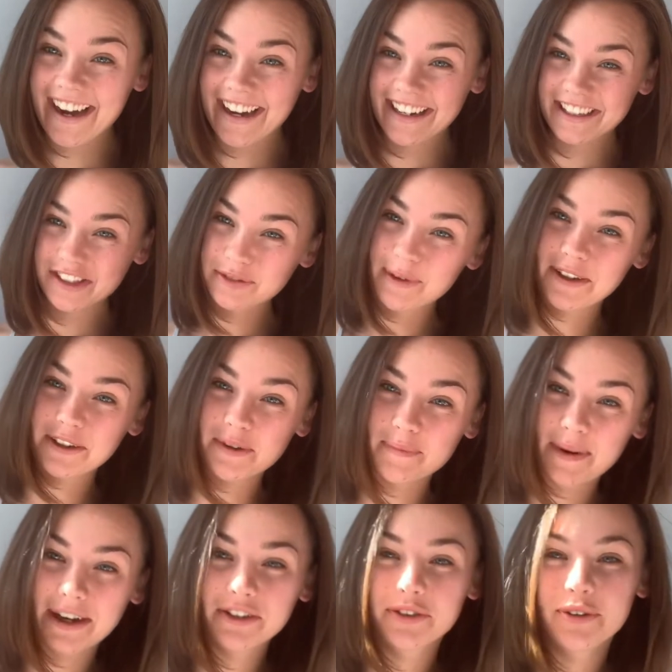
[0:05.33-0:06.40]
guys, welcome
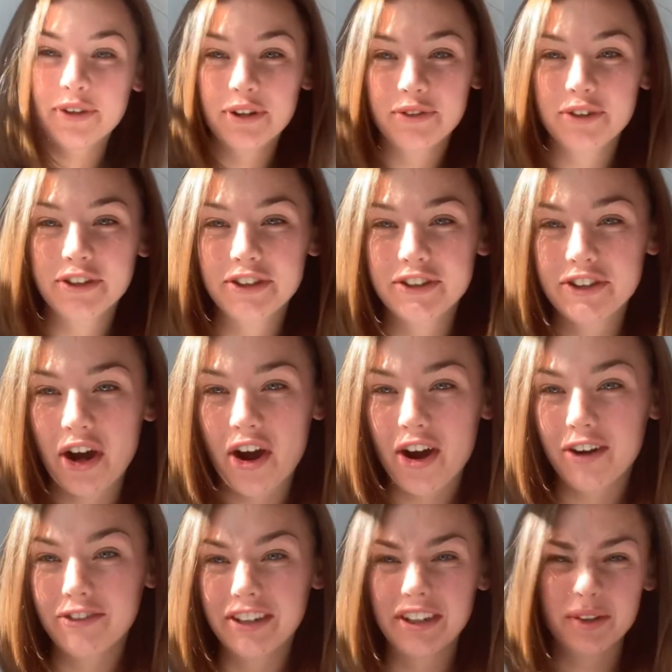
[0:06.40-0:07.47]
back to another
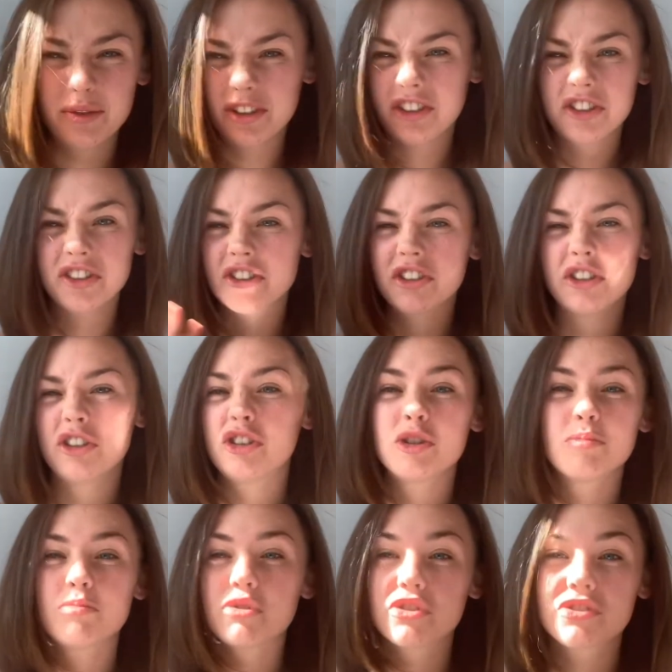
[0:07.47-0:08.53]
tutorial. We're just gonna
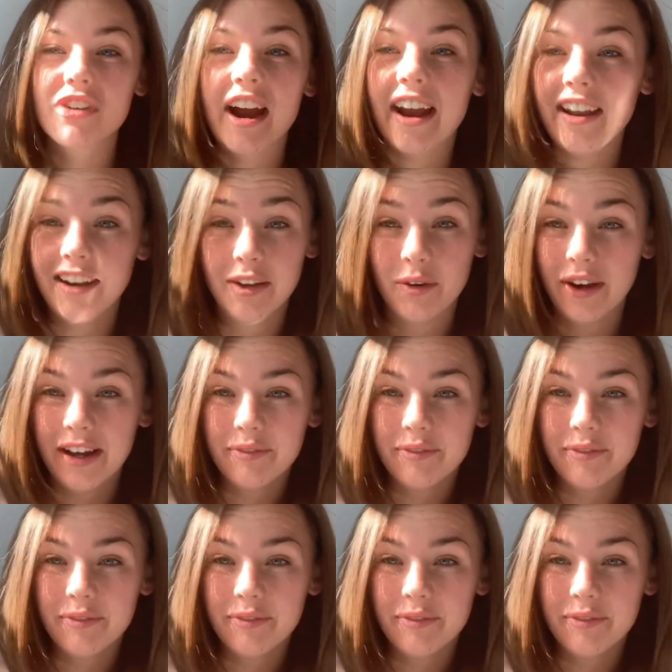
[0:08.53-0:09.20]
jump straight into it.